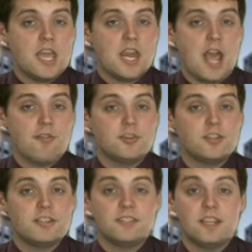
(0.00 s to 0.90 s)
and an average
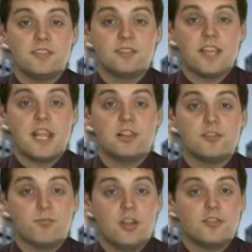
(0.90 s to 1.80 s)
consensus
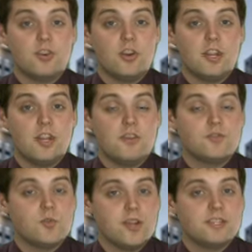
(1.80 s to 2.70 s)
analyst price target
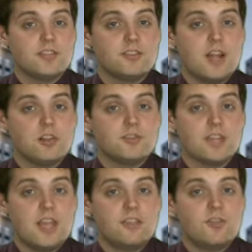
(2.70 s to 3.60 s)
of
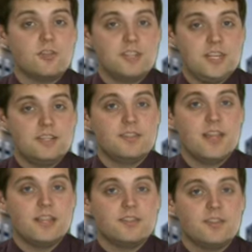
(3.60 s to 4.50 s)

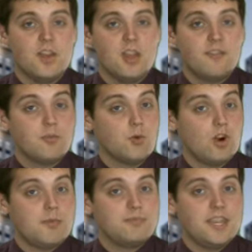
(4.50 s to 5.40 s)
$26.13. For
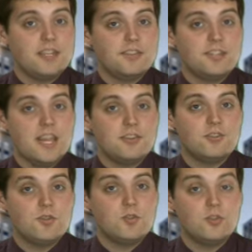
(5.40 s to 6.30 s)
more updates, stay
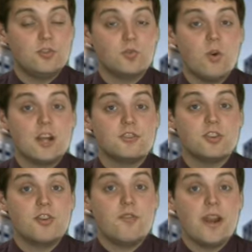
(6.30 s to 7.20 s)
tuned. You're
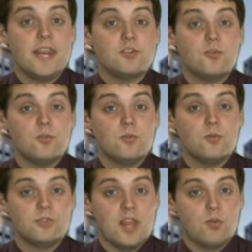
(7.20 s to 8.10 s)
watching the Financial
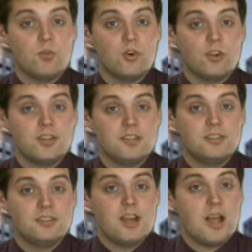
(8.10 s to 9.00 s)
News Network.
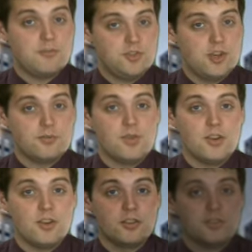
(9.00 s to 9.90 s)
I'm Chuck
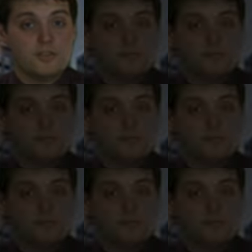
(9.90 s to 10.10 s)
Pierce.